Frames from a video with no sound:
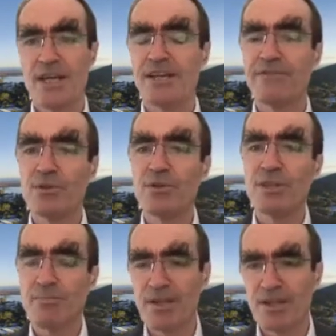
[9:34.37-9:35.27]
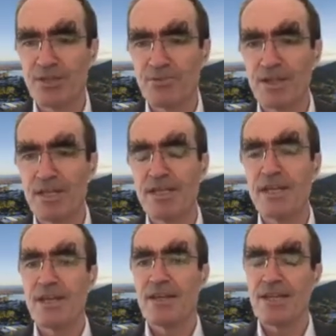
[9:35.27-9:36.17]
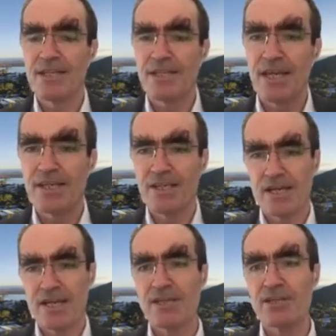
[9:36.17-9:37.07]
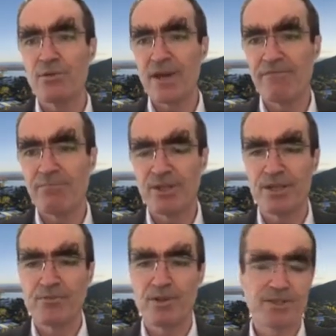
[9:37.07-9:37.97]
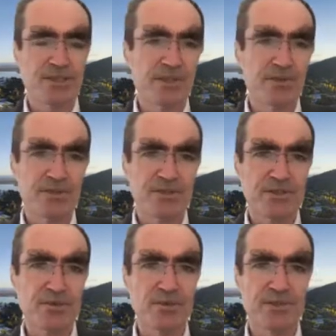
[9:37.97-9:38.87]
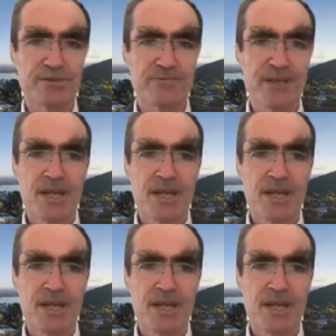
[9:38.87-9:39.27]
And if you're doing the PhD, then again, you have pre-enrollment in the honours course.